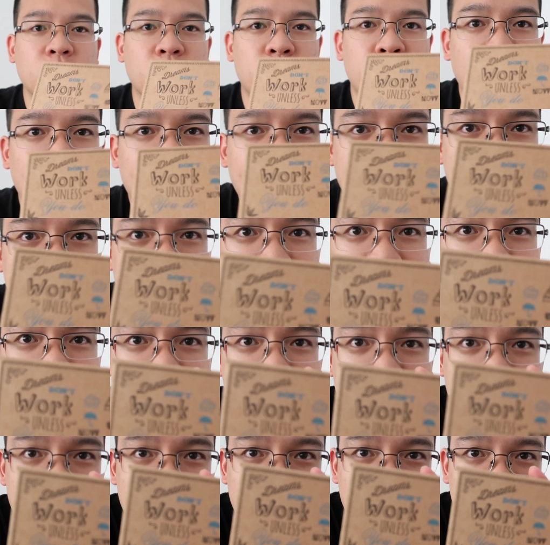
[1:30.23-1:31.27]

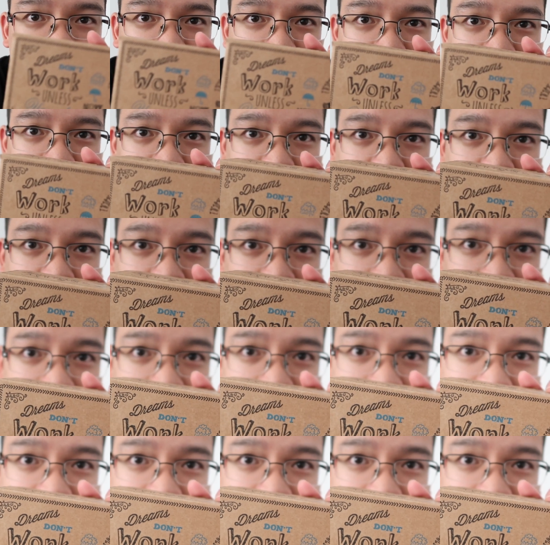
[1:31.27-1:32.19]
Dreams don't work